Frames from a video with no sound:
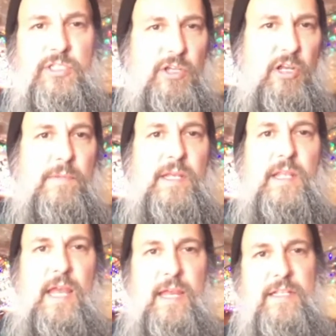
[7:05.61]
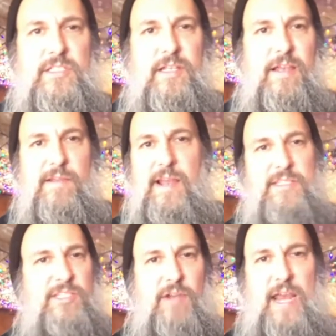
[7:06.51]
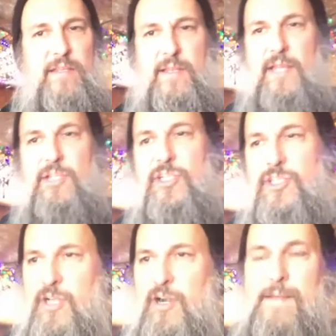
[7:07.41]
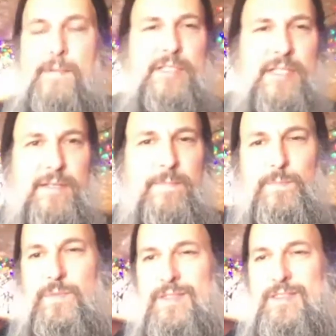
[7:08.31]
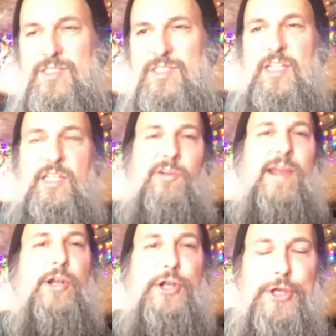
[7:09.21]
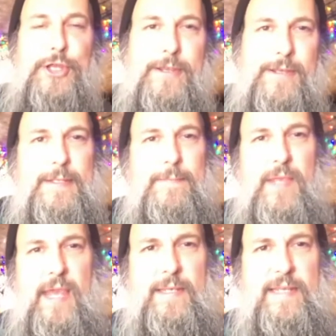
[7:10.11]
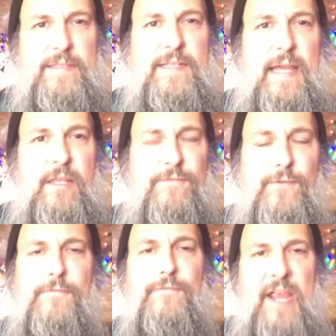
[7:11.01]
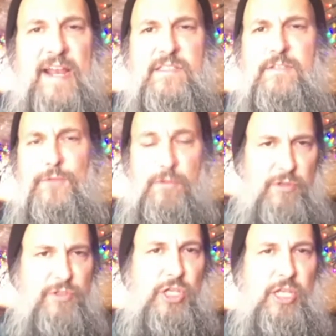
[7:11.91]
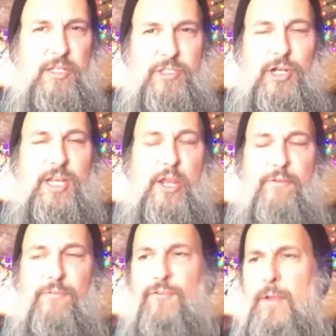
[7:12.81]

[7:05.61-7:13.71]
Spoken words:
You know what I mean? Like it's great that they just are able to see the greater good and get together for the fans and for the music and sort of give,